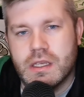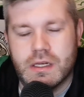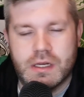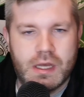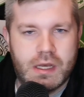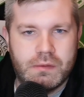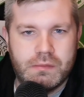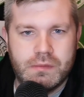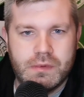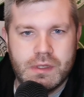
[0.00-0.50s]
You
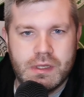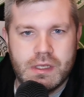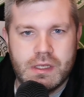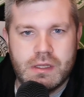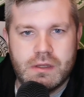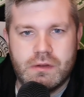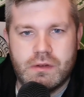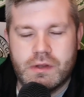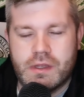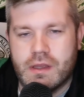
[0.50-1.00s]
know,
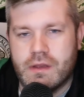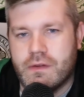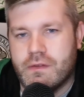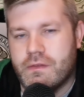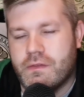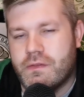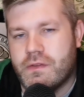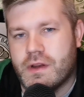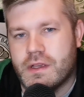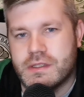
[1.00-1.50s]
look
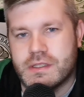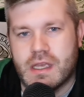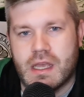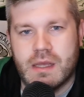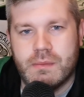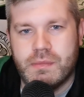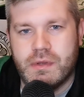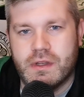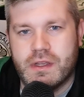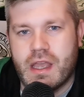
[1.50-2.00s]
at, for
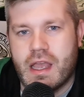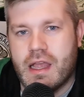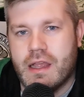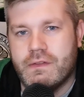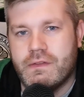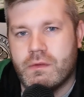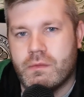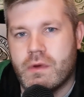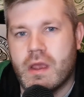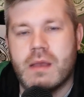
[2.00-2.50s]
example,
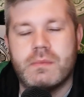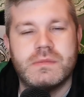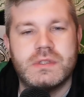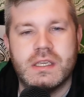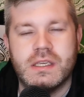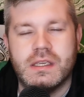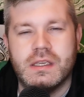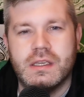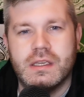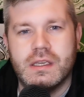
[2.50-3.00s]
Calvin
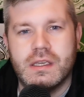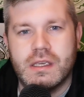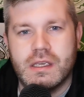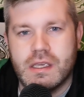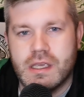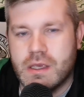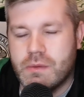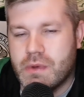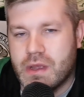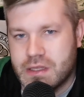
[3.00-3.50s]
Ramsey.
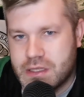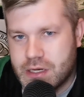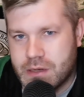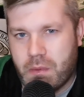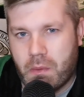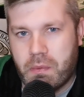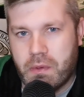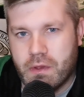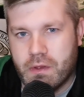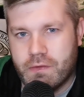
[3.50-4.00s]
He went to
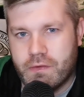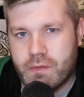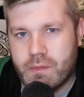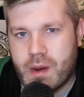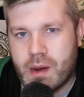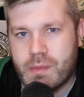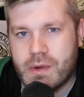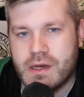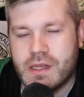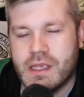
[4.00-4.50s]
Liverpool
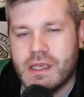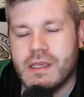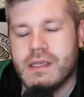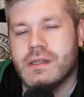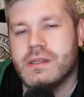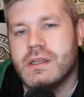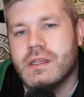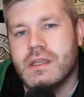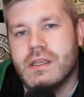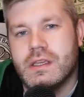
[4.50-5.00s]
from
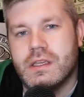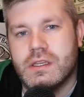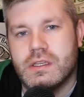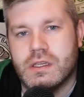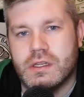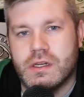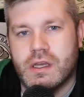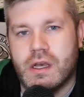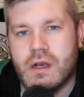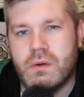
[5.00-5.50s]
Aberdeen.
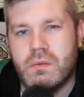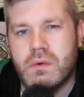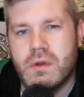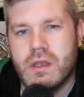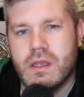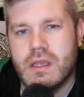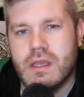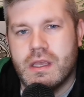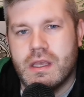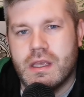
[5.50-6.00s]
You know,
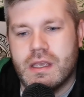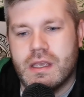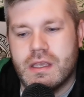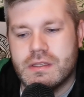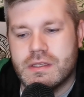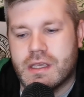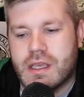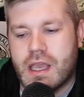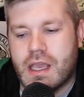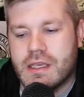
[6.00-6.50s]

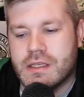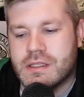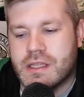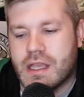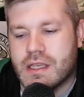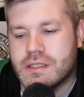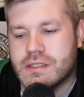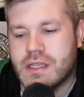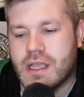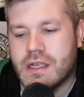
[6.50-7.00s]
is it case
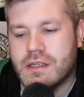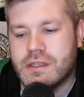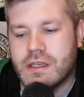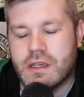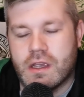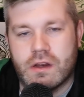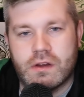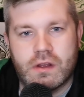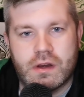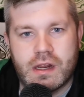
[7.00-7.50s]
that
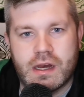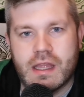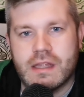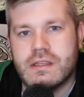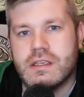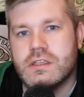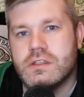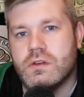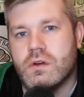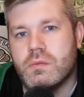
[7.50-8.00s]
Celtic are going to
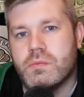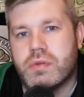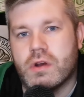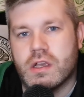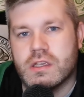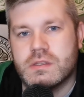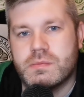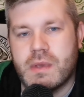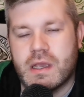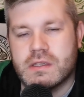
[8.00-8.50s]
let these young
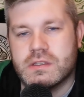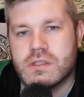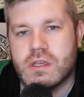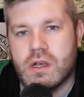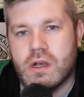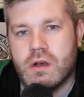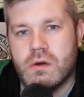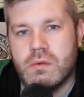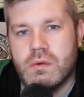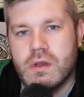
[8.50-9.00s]
prospects
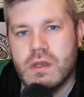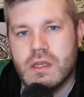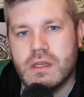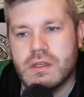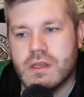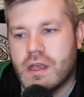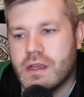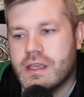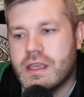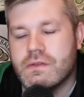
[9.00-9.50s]
go,
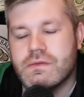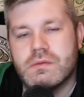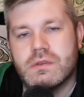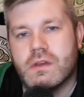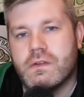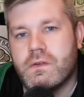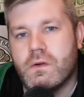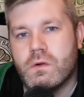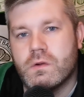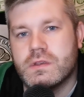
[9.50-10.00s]
not give them
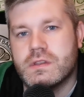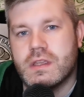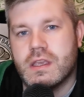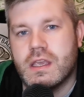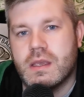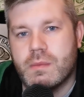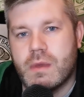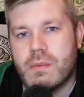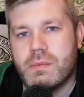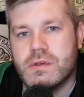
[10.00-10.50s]
the first
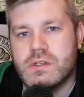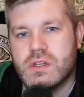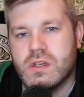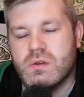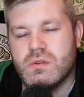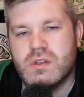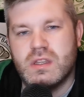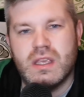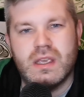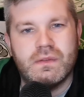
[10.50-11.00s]
team
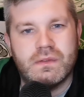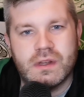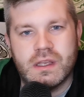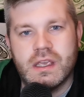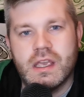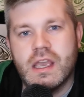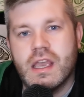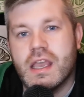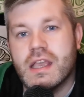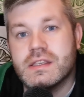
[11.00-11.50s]
opportunity, even
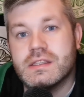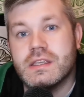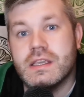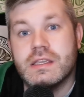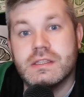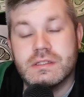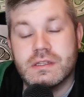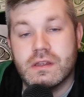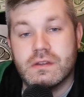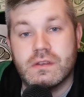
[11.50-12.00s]
a
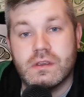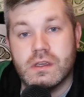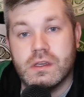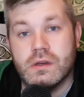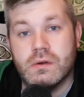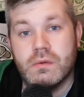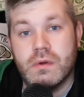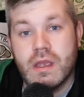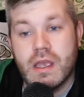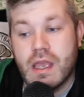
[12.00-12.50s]
season or
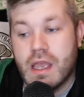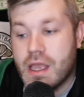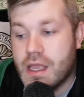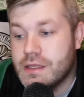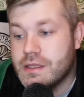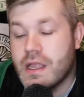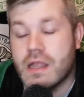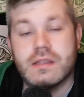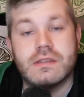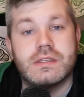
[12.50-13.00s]
two,
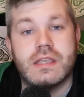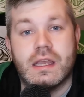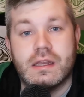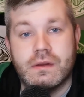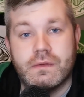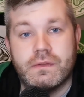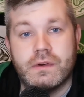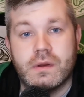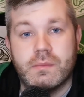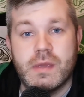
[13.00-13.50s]
and then
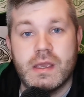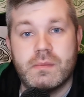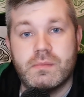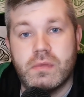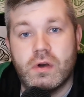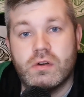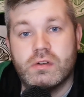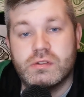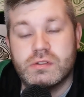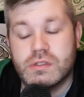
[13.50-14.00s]
sell them for the
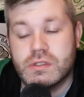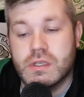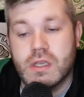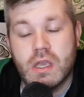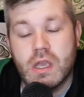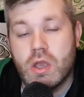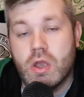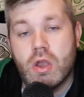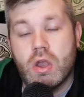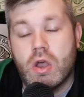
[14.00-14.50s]
big
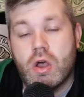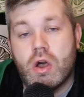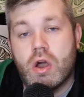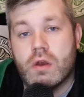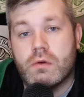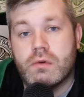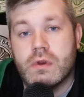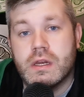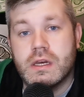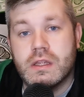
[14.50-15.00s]
bucks?
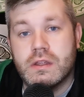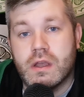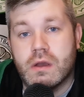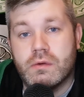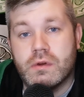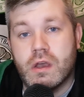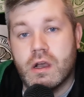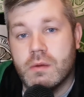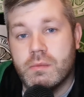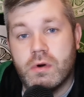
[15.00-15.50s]
I really
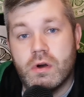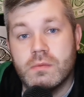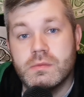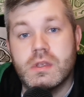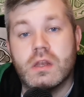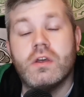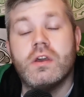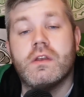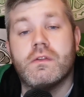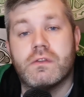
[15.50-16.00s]
don't know, but
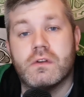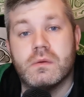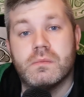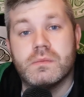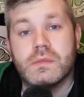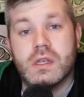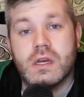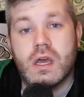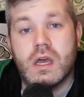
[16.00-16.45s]
I'm delighted for him.